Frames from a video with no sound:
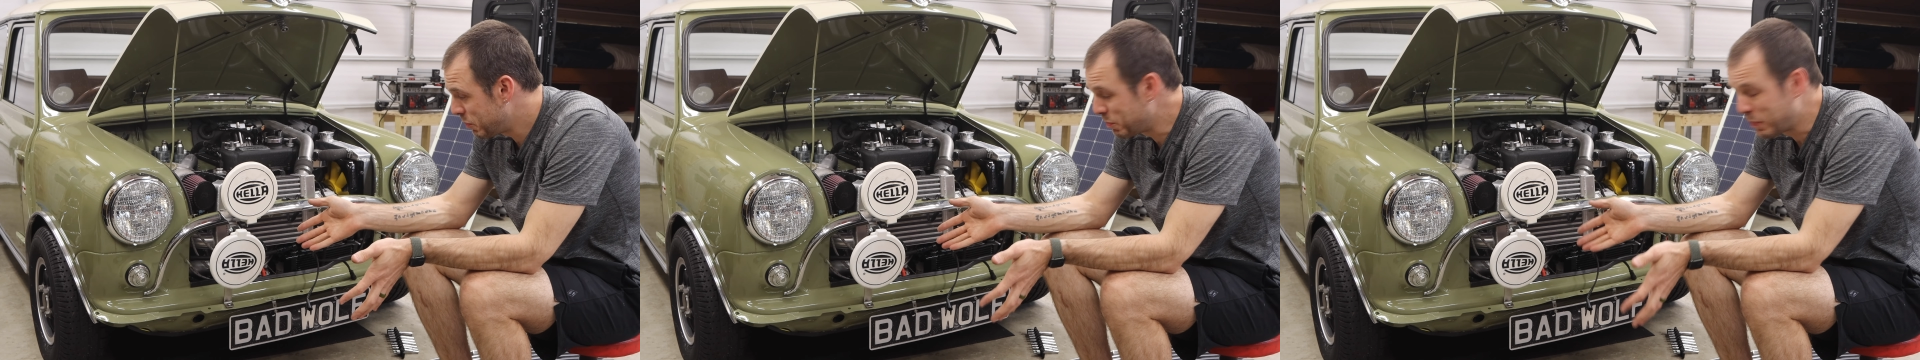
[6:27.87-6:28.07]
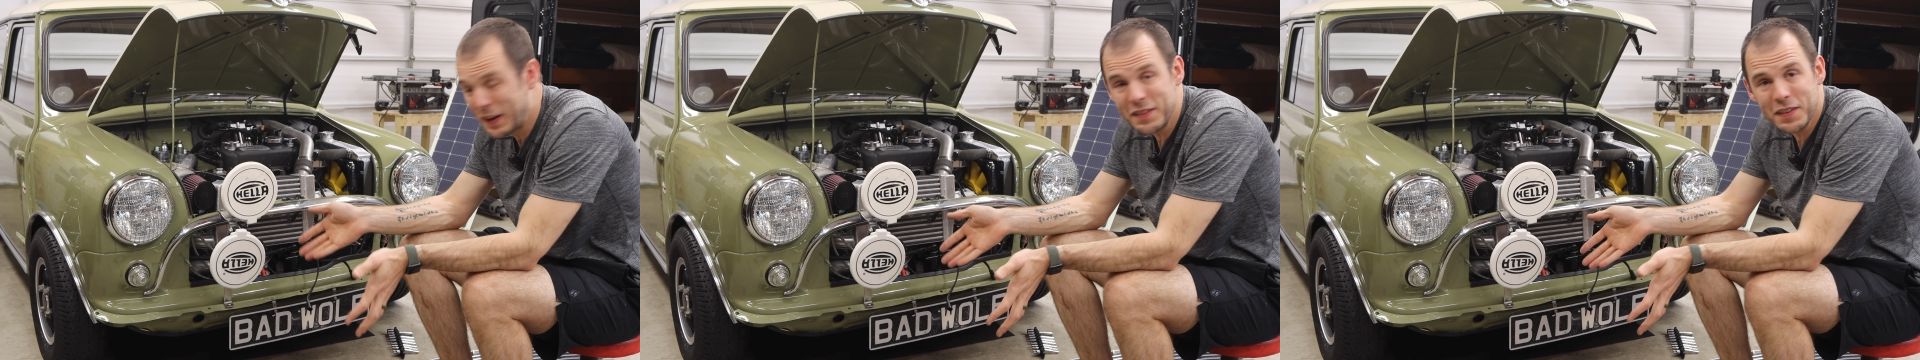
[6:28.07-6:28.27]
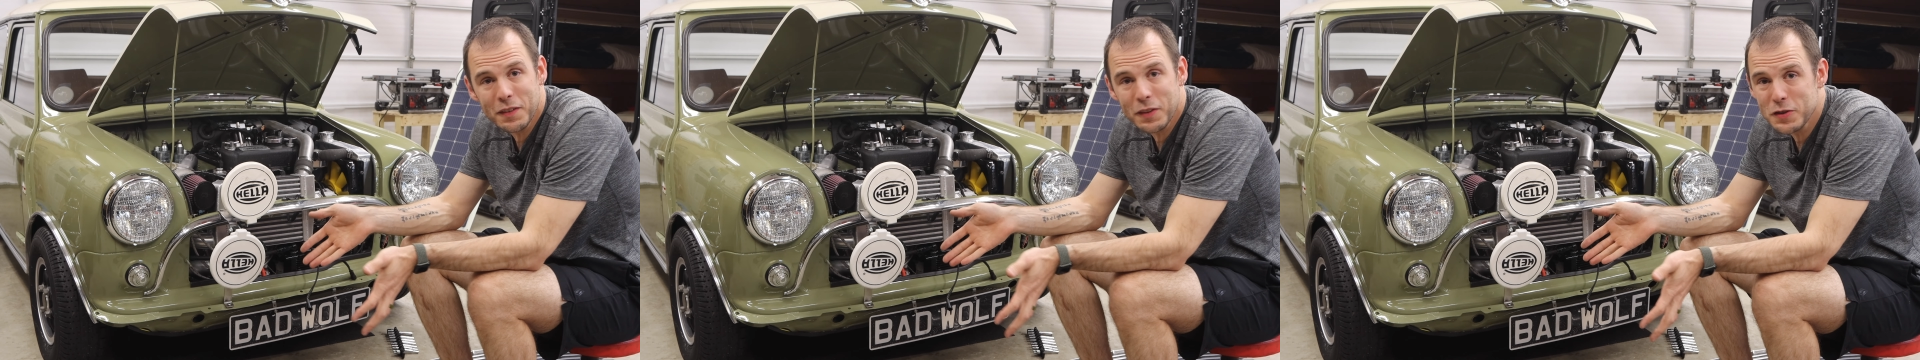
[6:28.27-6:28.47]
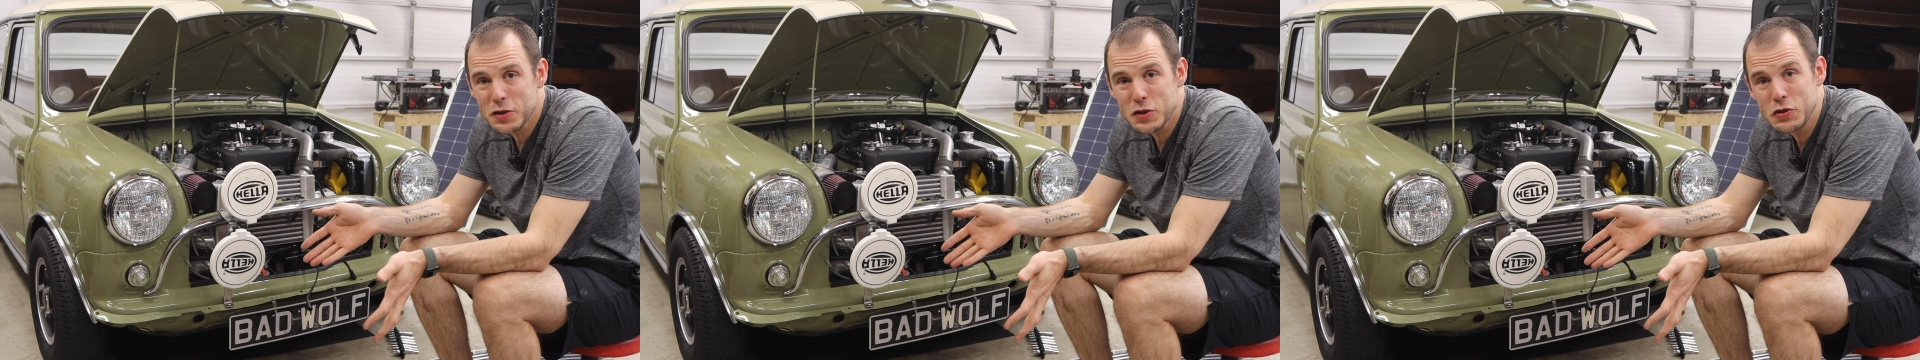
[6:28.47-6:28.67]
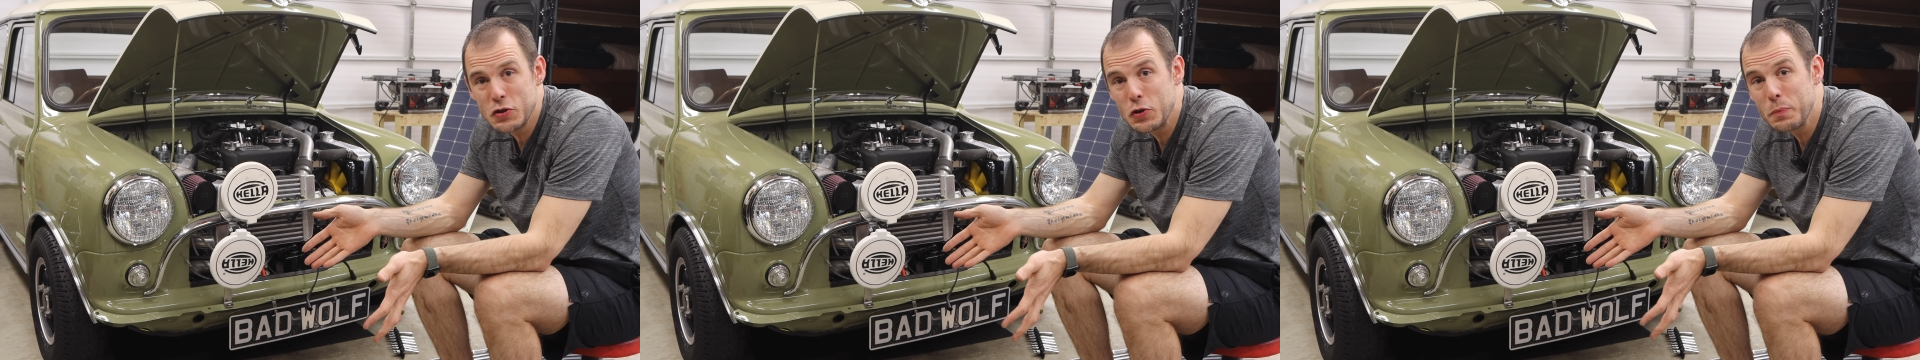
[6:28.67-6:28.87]
basically
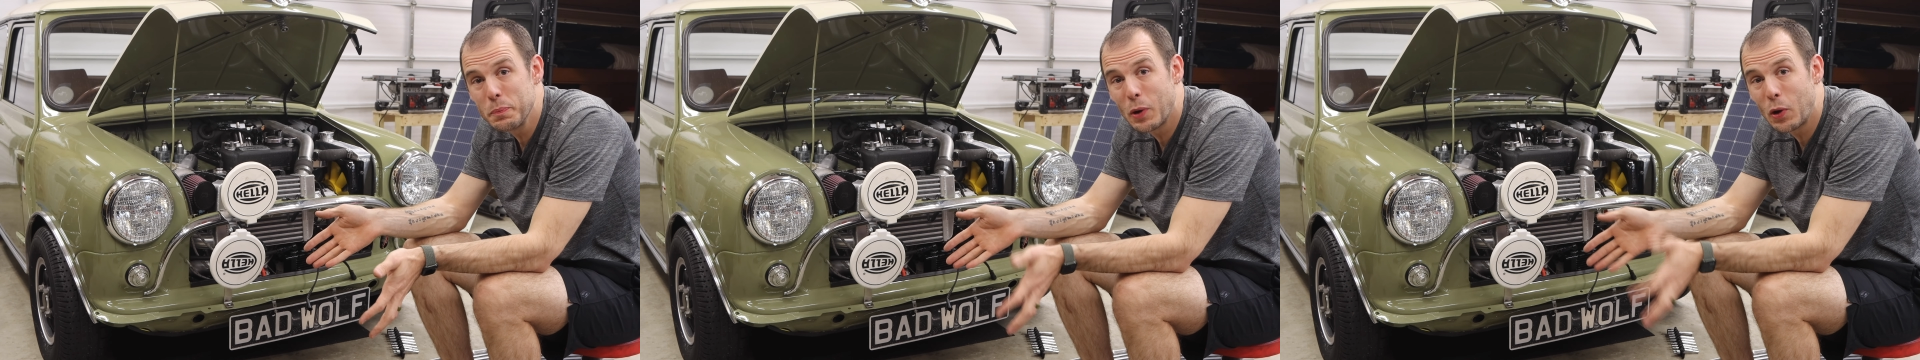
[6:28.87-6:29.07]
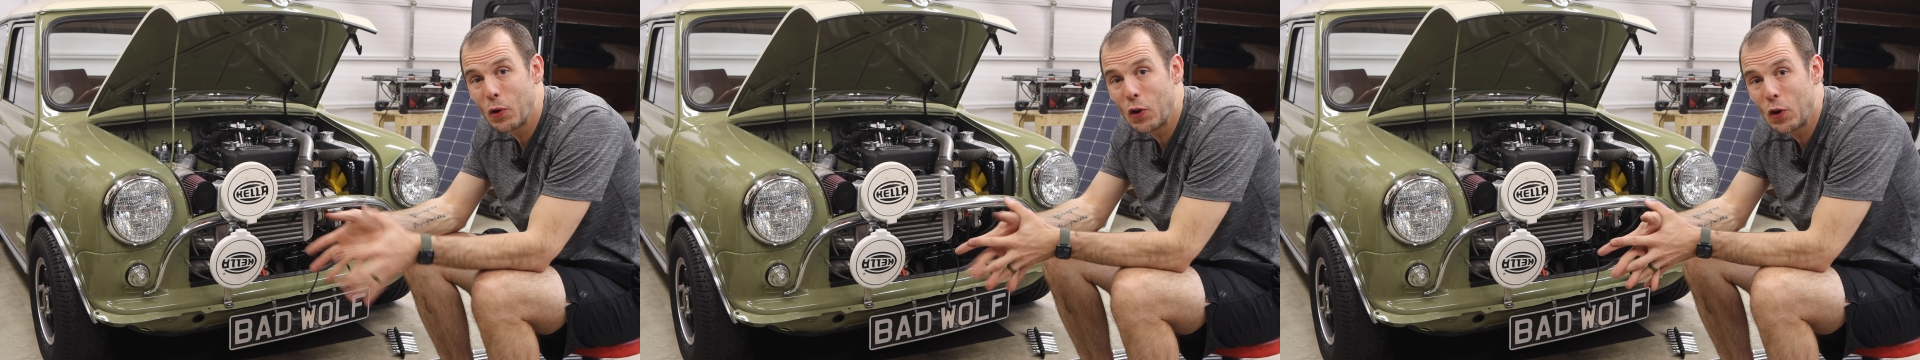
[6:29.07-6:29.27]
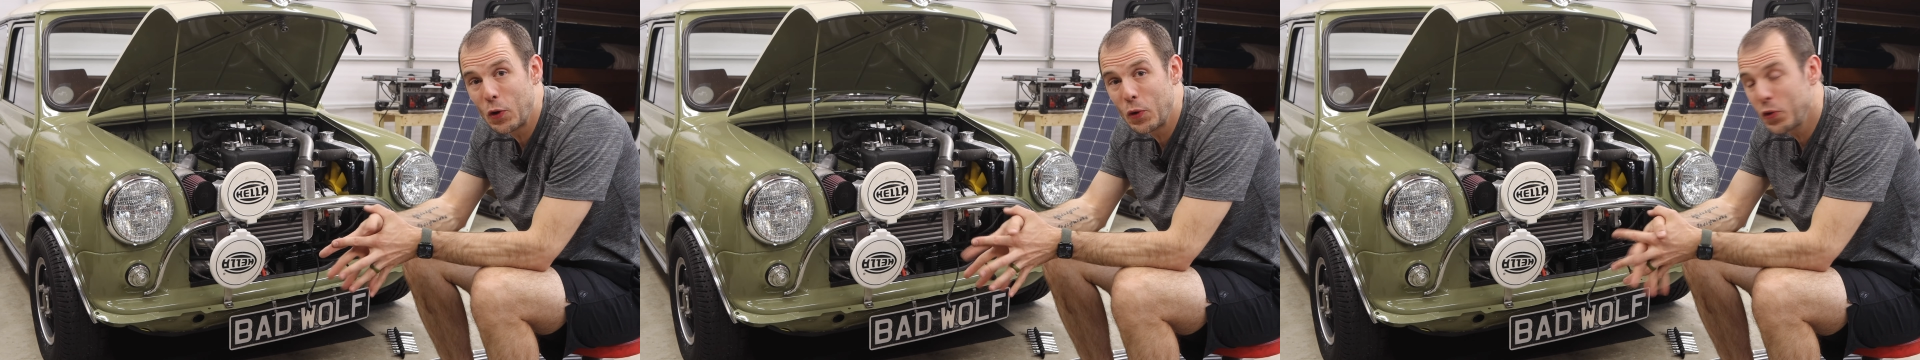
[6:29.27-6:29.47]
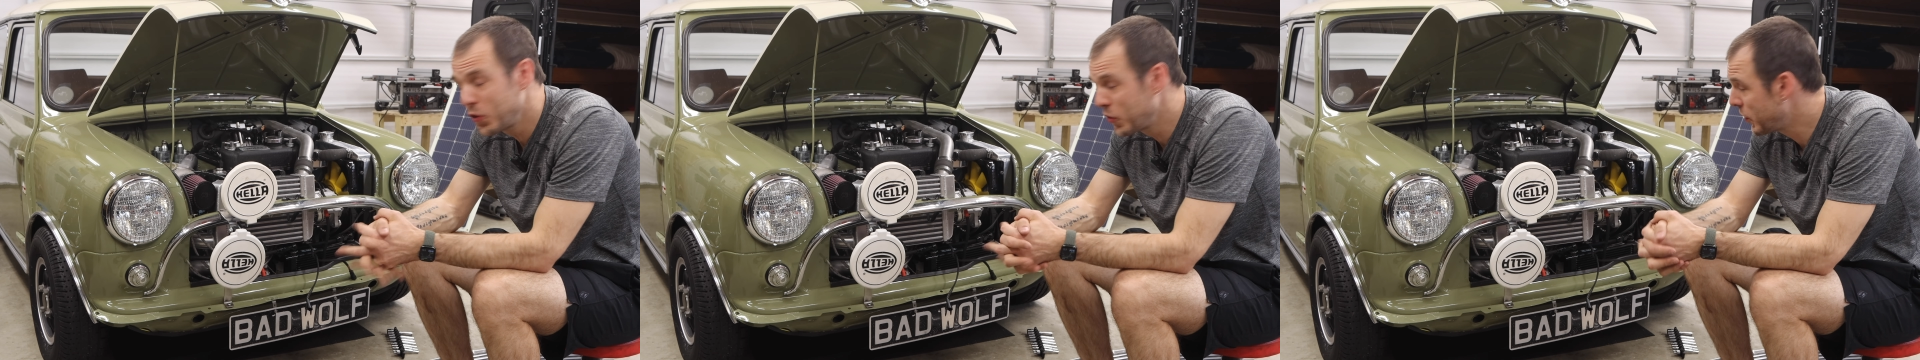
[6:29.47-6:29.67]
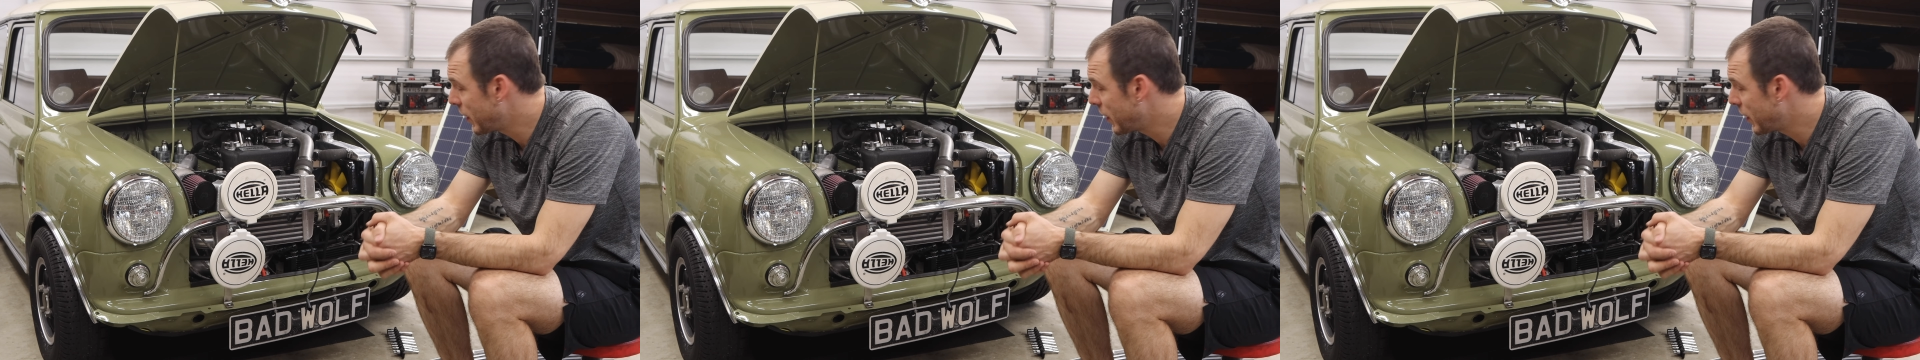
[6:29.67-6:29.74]
just two bolt holes